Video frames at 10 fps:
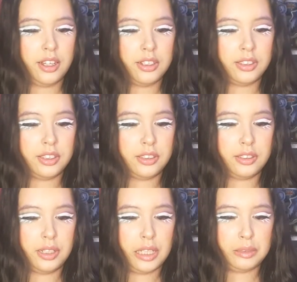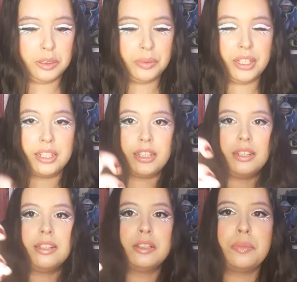A little, assuming
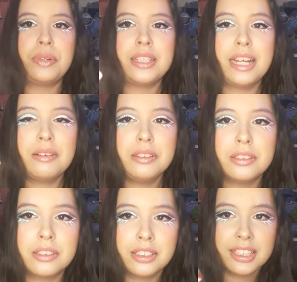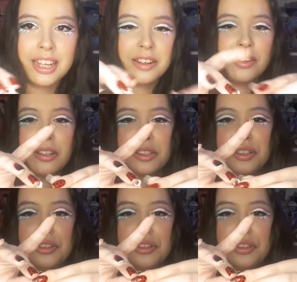another little bracelet. I'm gonna, it's kind of hard to